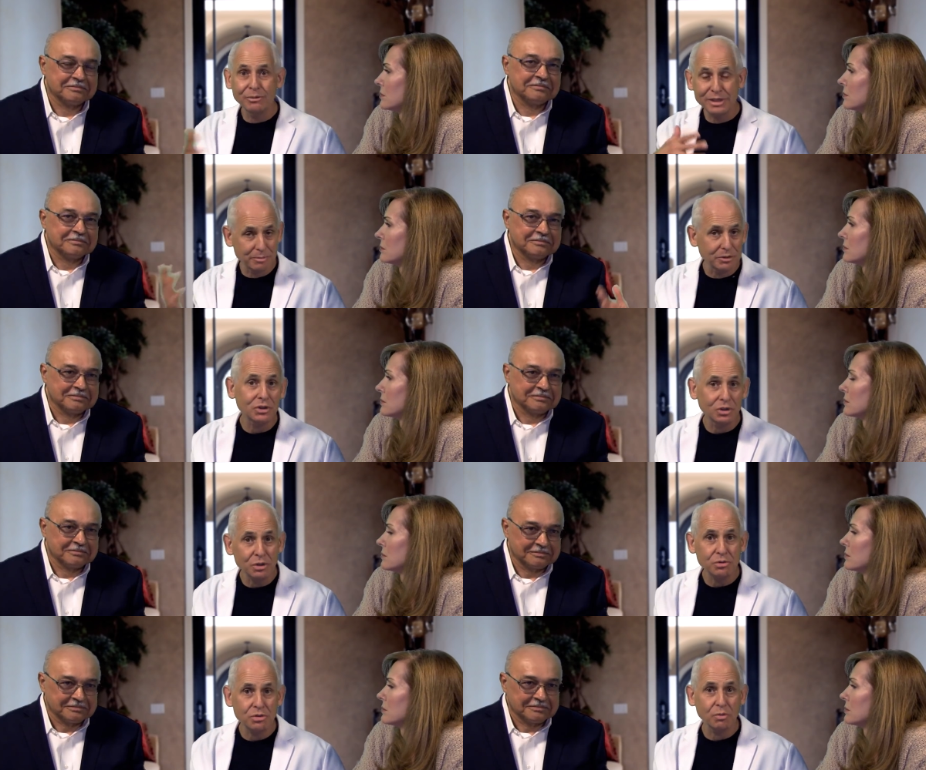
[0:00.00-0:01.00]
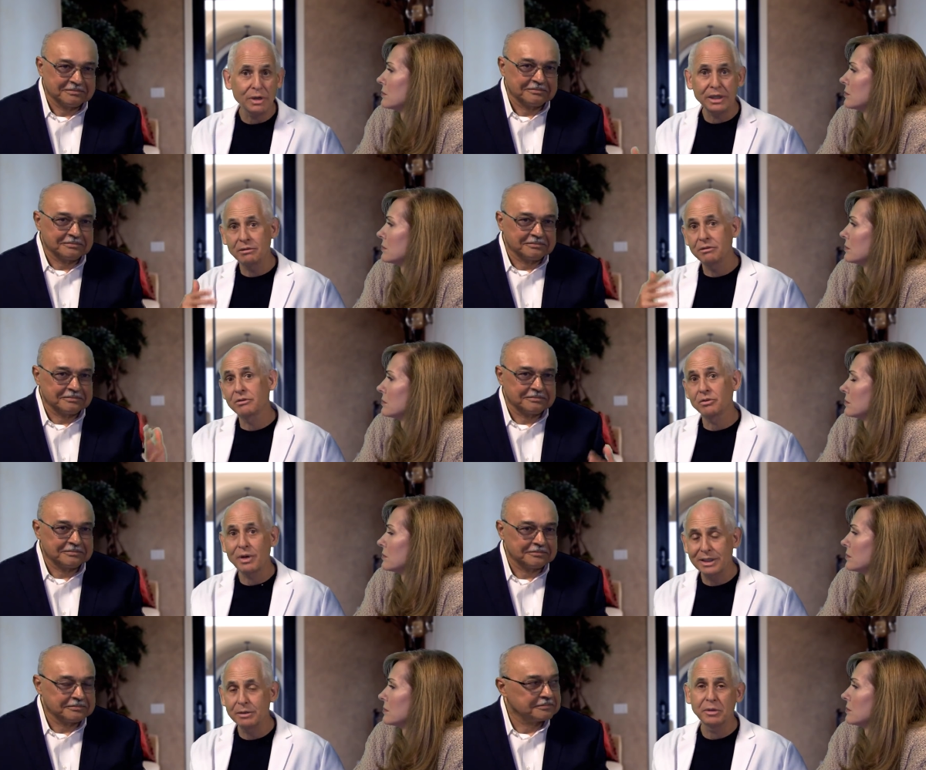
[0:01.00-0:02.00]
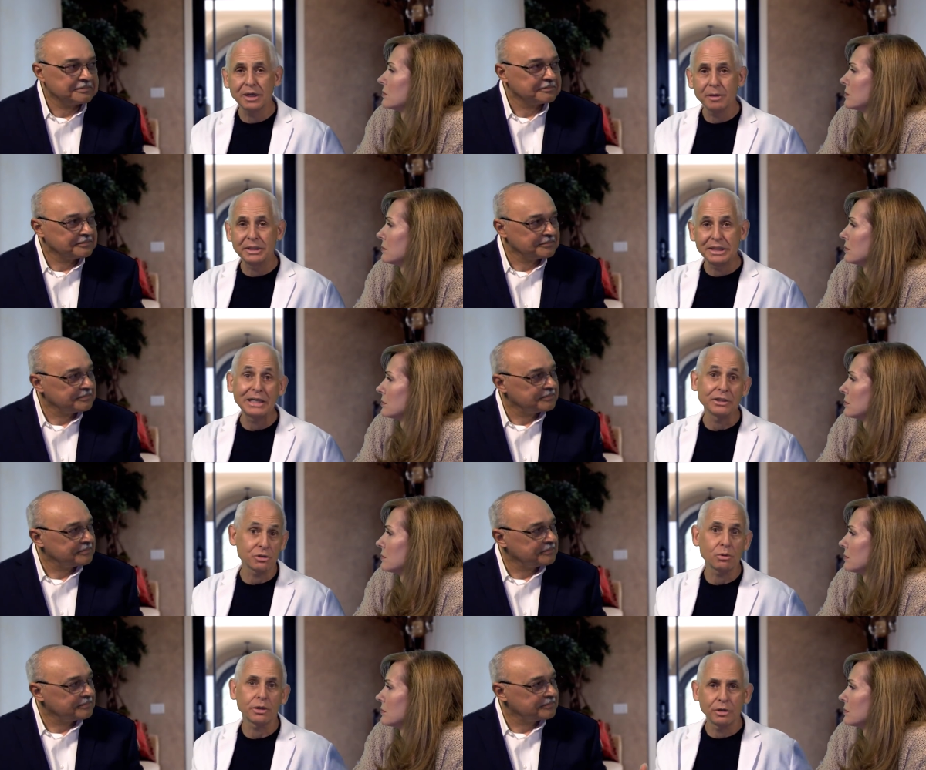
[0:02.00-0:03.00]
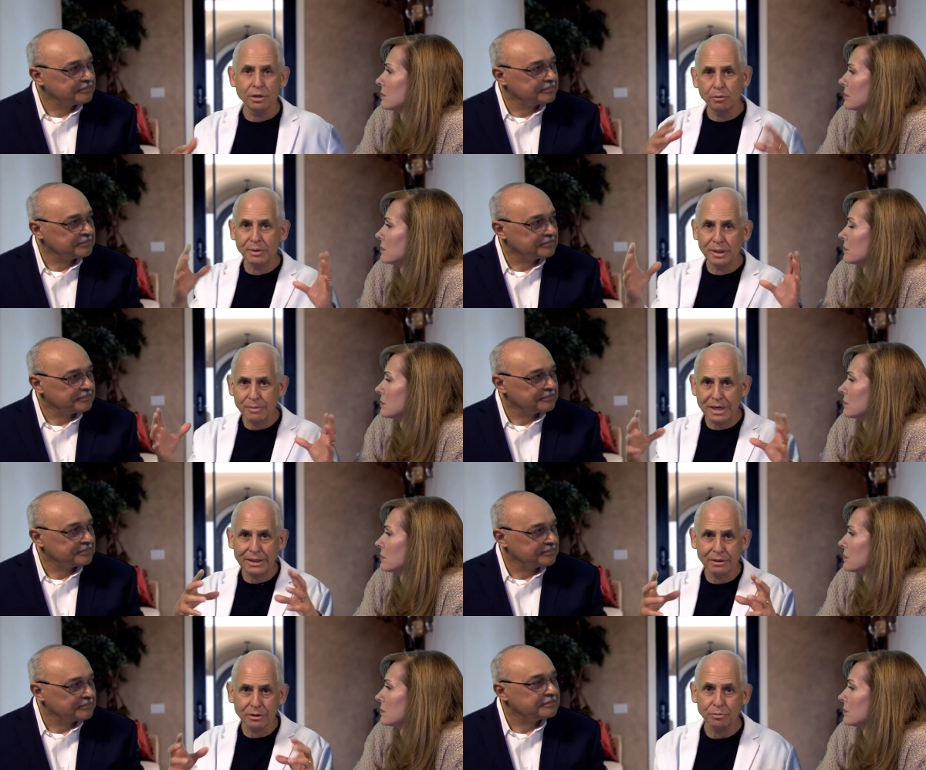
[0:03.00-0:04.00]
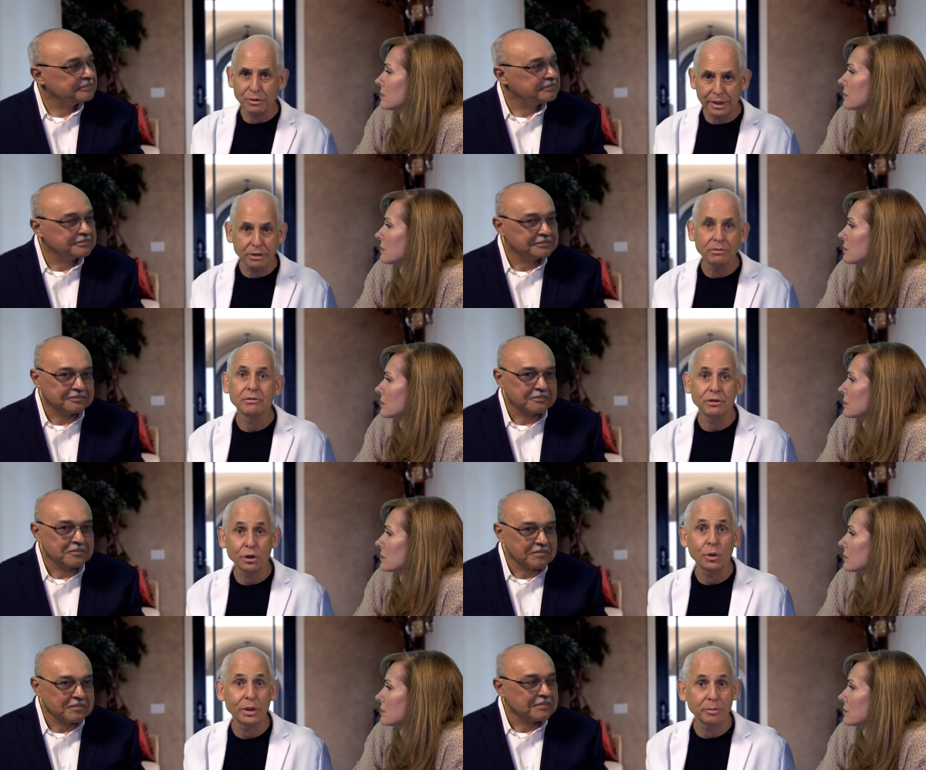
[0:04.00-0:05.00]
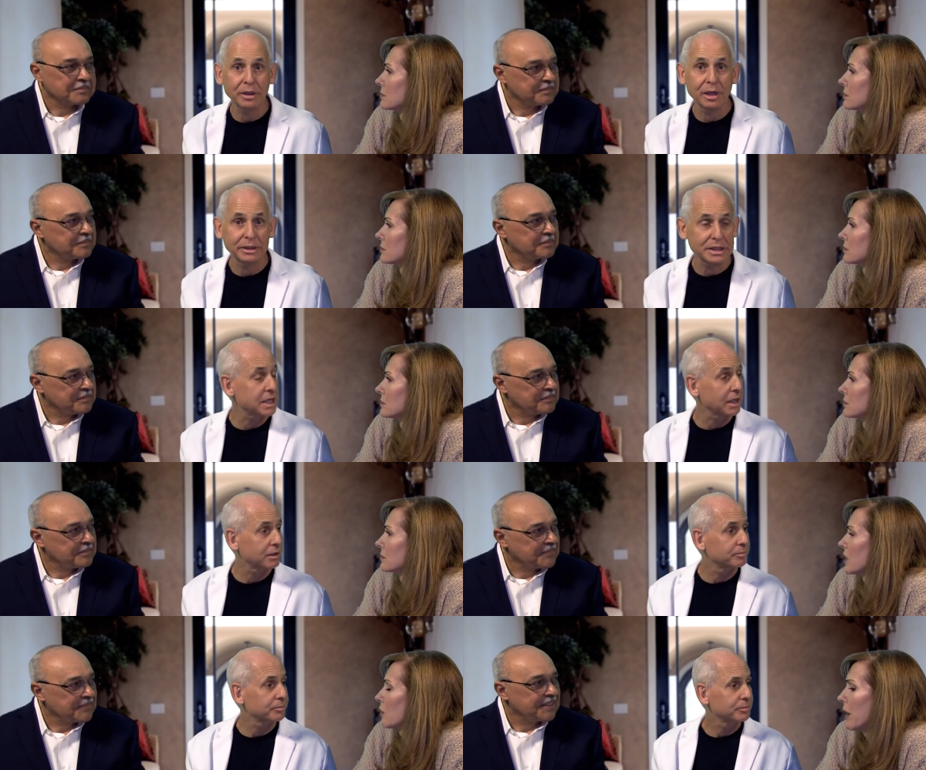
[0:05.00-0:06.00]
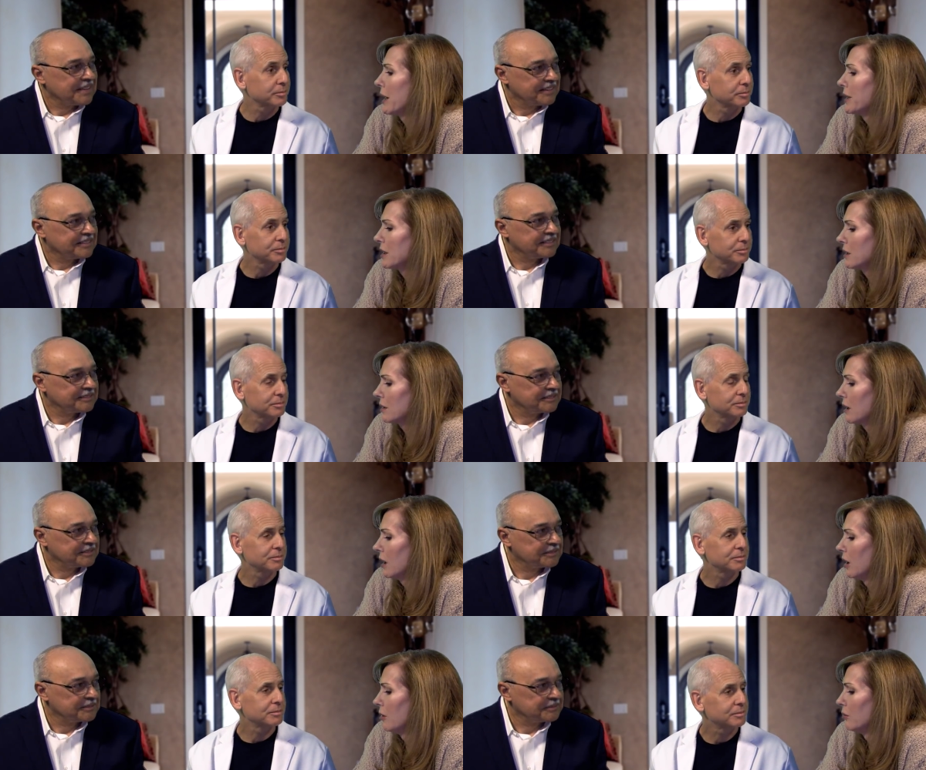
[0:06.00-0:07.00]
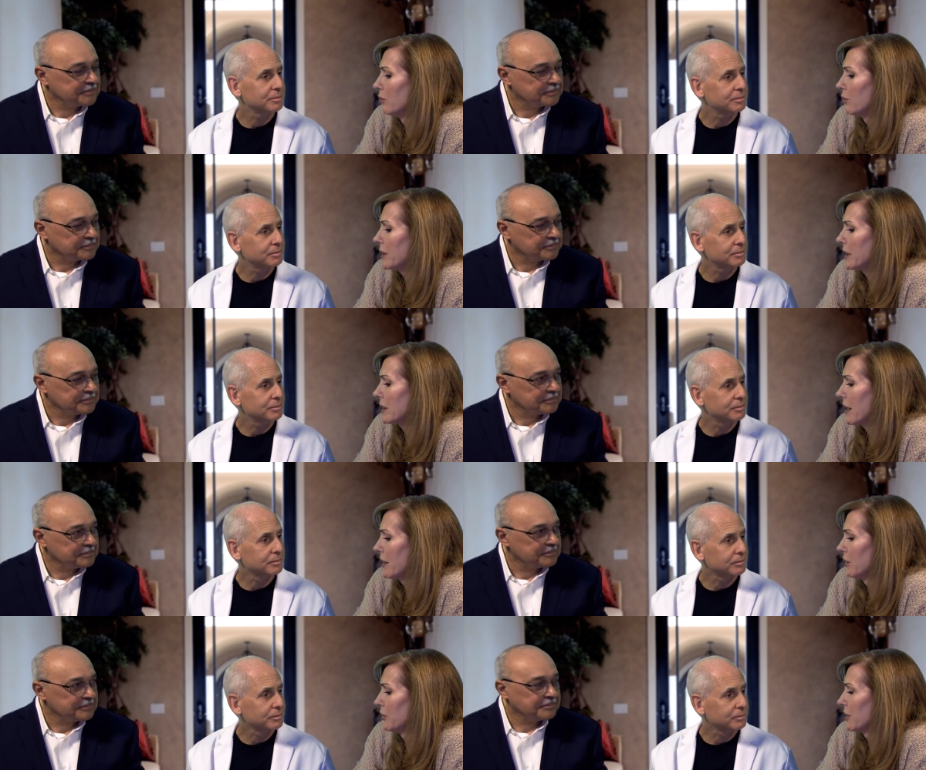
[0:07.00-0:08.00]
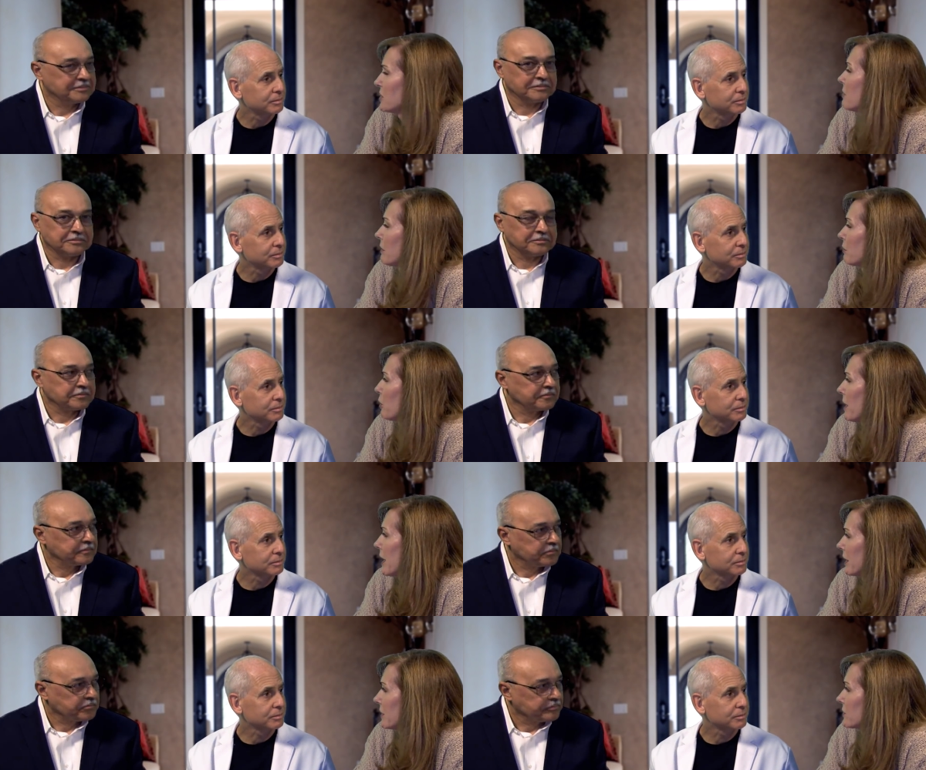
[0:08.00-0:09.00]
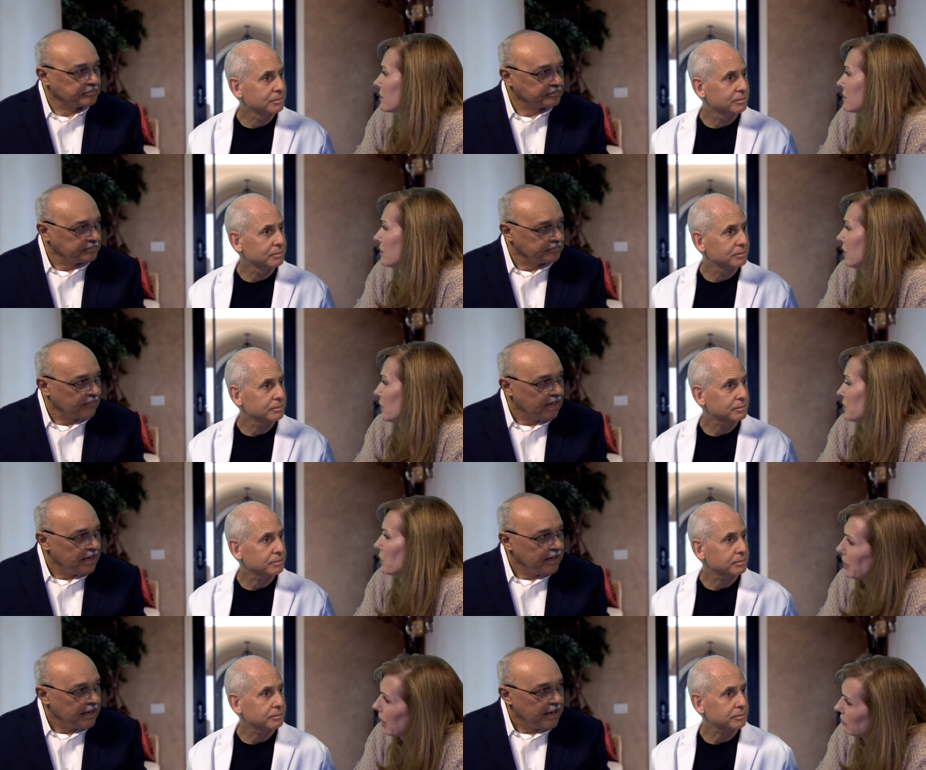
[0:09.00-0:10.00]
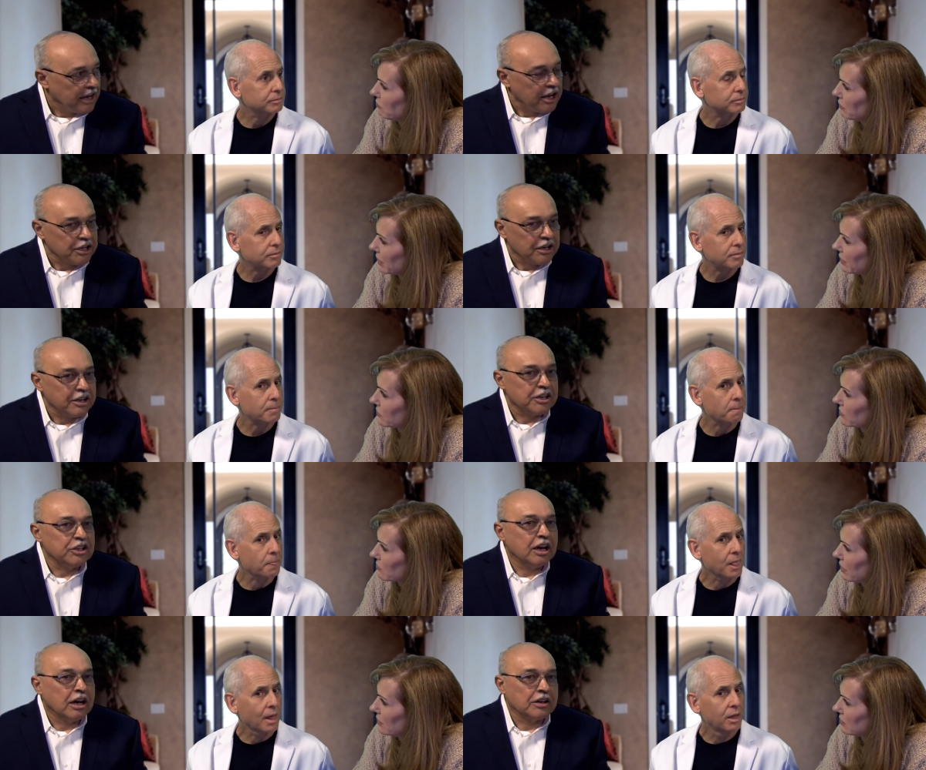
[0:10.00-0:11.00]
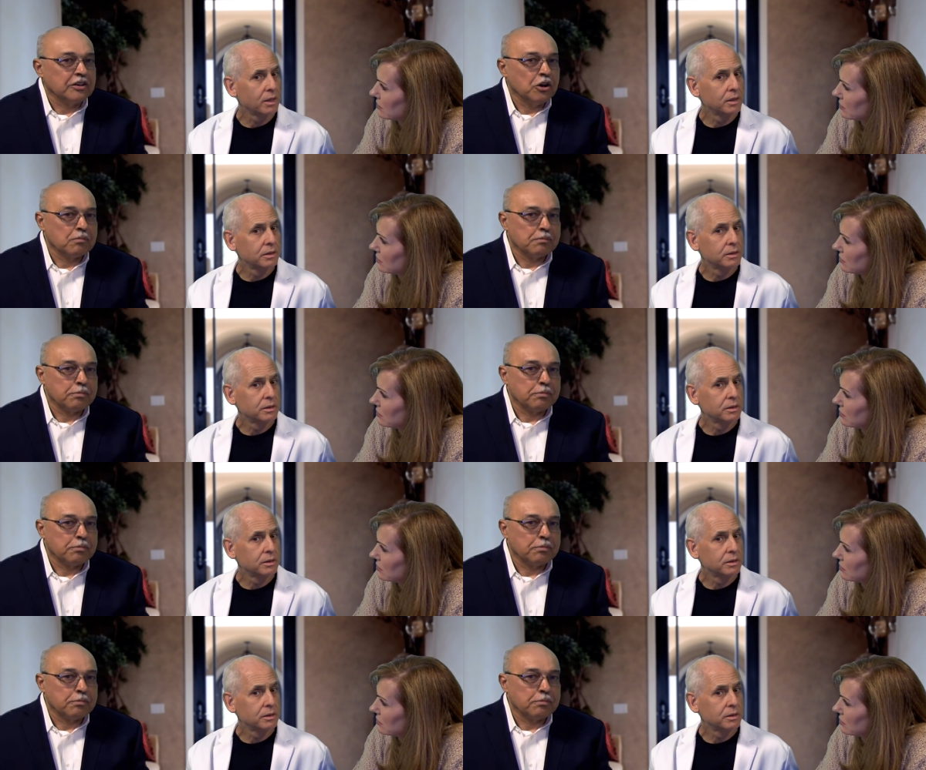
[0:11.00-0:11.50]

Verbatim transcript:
Speaker 1: was able to lose the weight so I didn't become a dinosaur, you know, big body, little brain. You're going to become extinct.
Speaker 2: Well, and I think we can't underestimate probiotics also in that mix,
Speaker 3: right? Yeah. Now,